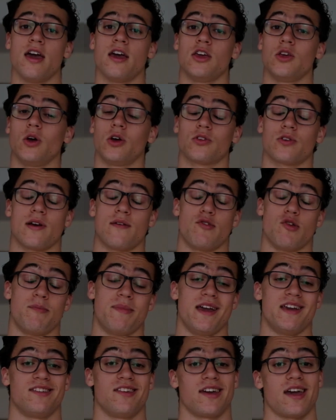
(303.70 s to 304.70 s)
You also have the
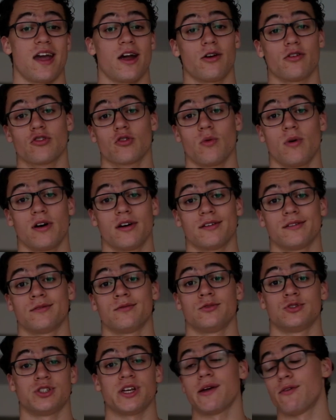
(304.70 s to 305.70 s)
basic air squat,
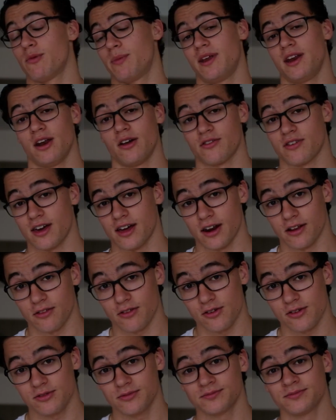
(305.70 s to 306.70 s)
which everybody knows how to
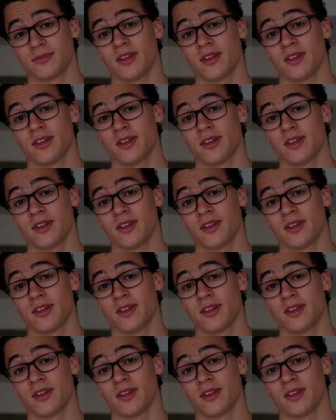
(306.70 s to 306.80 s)
do,